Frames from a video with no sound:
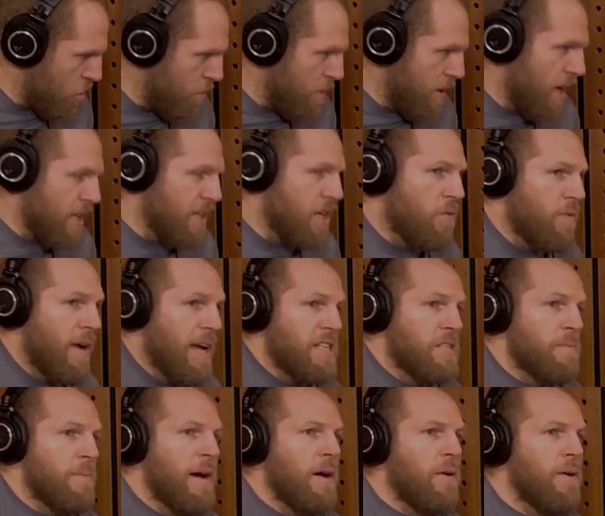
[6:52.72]
social media, I did a
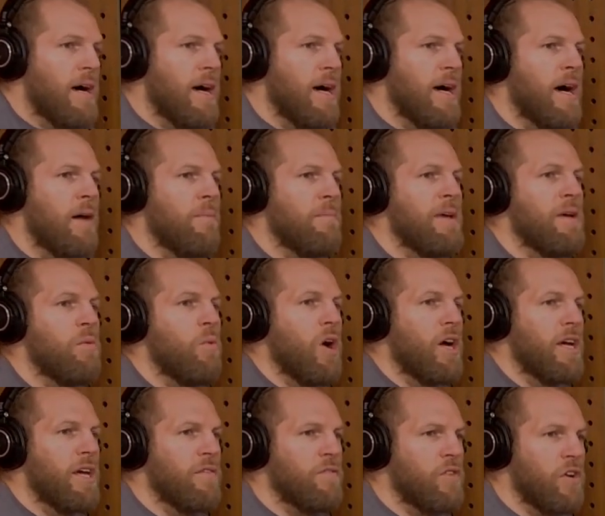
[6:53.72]
rant about me
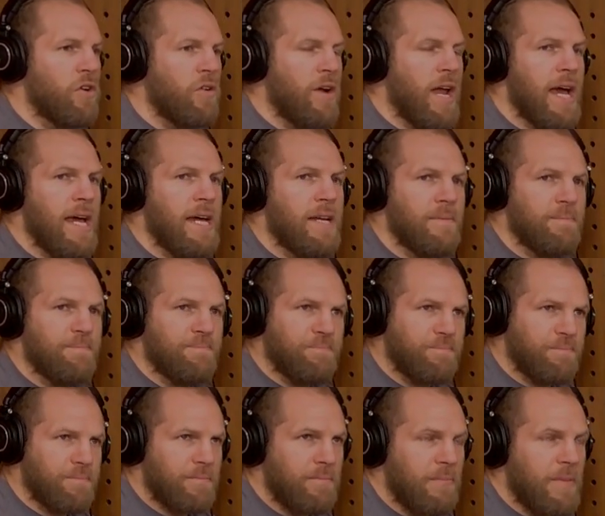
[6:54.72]
working for Grenade.
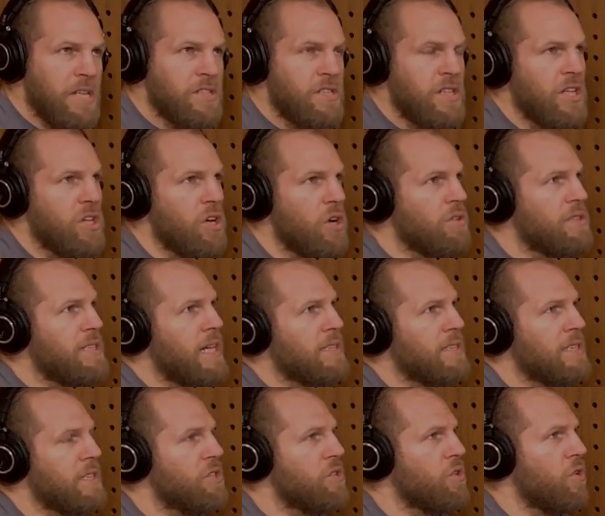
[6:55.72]
So the
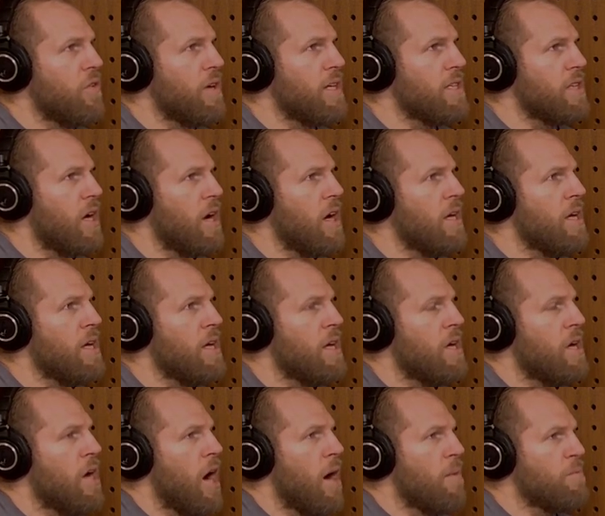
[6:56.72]
context of this story is
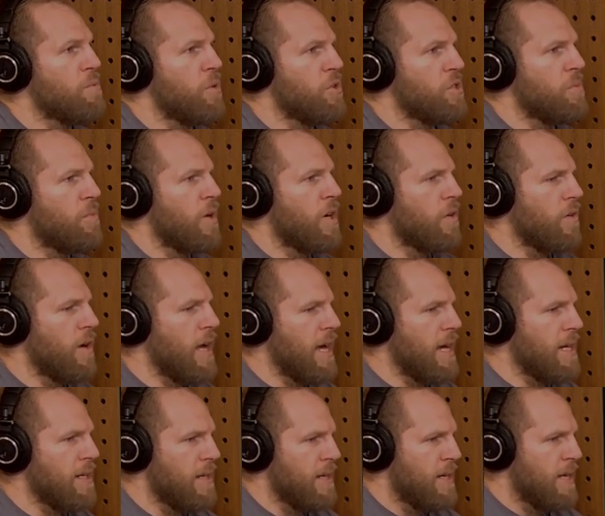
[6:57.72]
I'm sponsored by
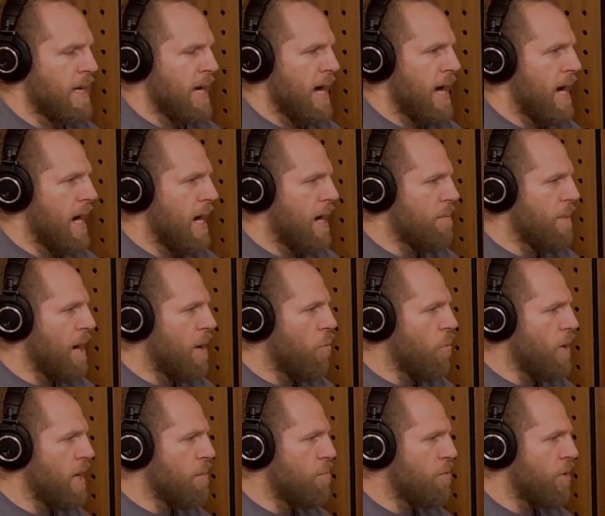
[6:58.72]
Grenade,
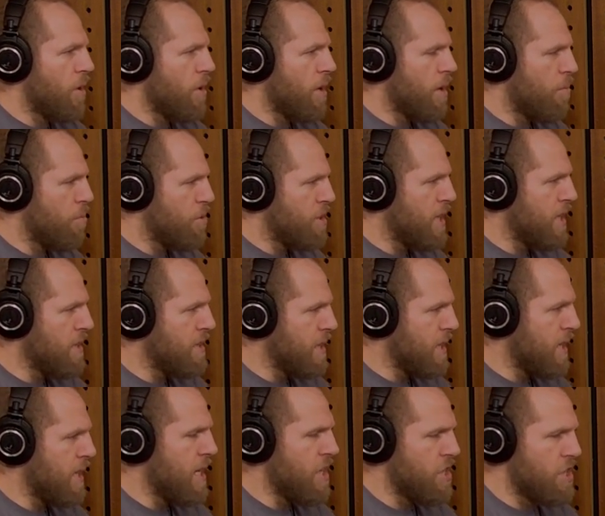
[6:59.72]
and we
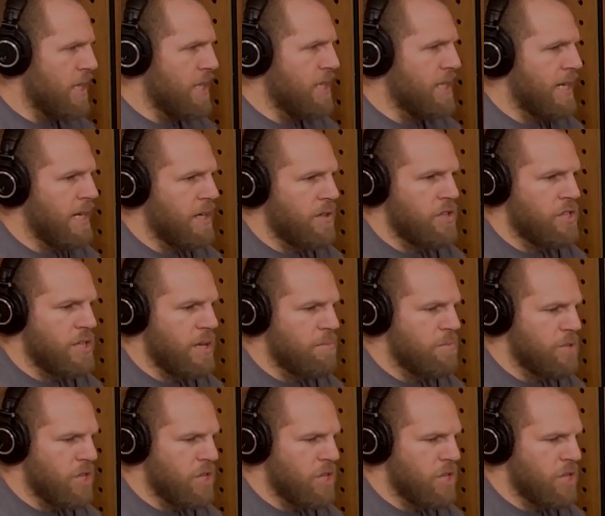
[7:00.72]
protested initially to keep the